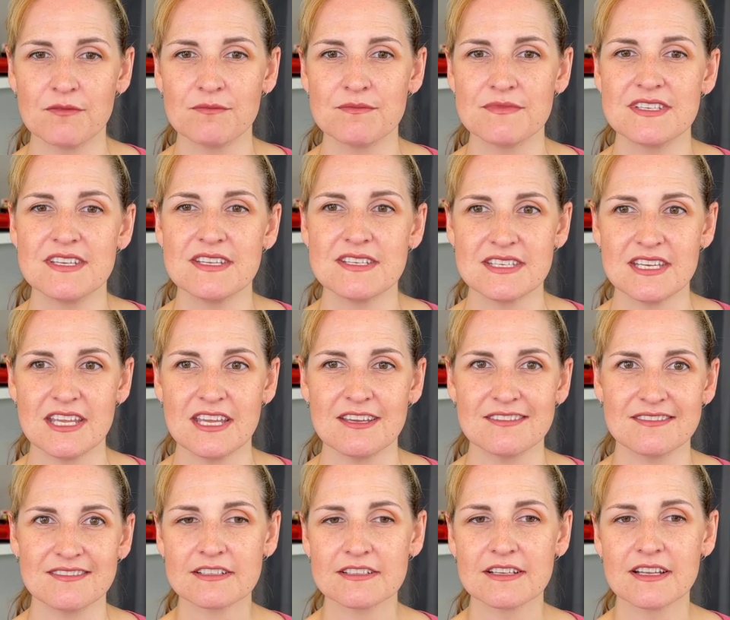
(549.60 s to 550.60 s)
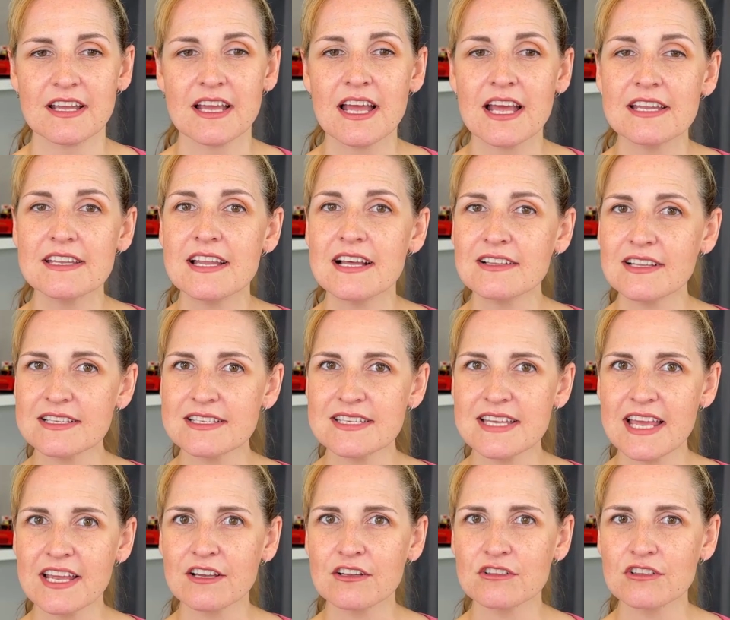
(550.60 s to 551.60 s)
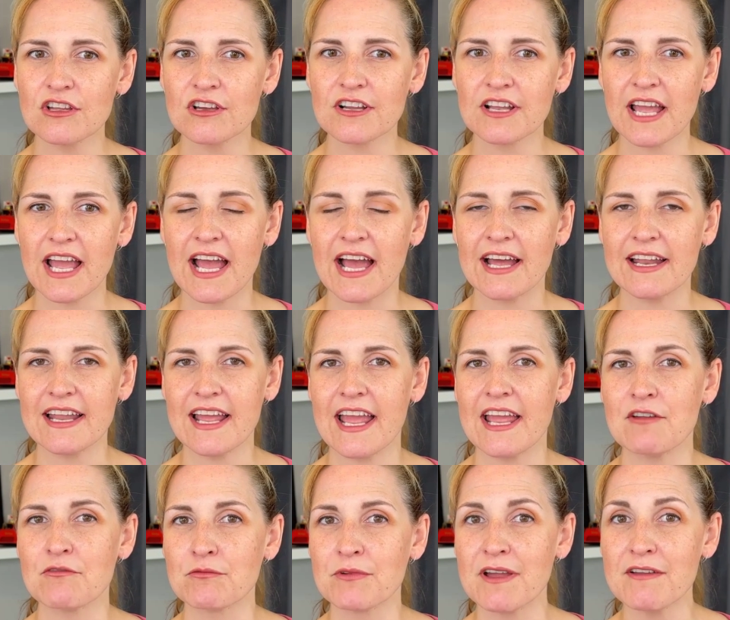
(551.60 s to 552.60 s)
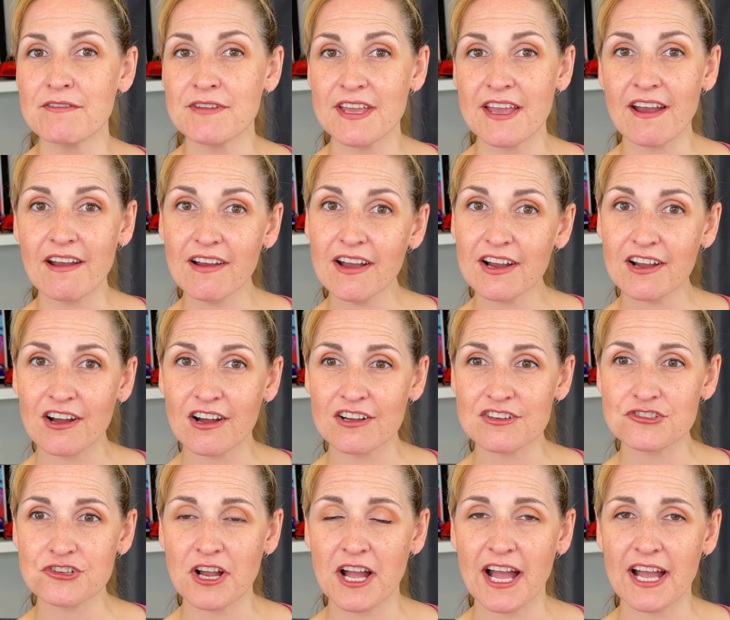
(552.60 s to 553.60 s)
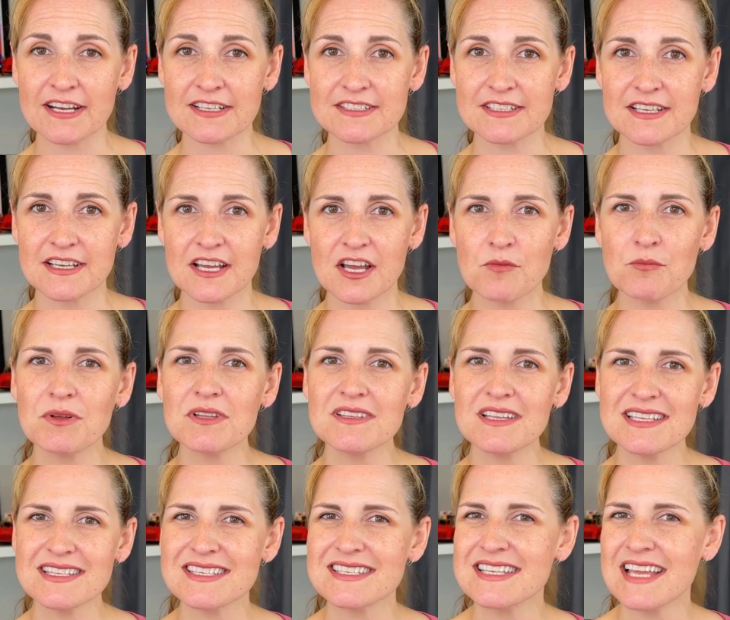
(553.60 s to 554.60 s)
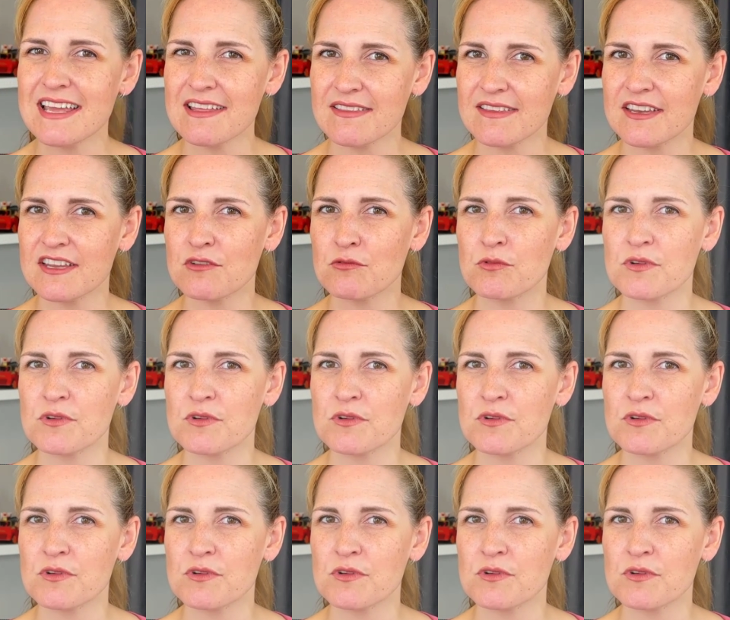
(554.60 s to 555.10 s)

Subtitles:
Disney. Now let's take a look at a Riviera contract, but let's say that it was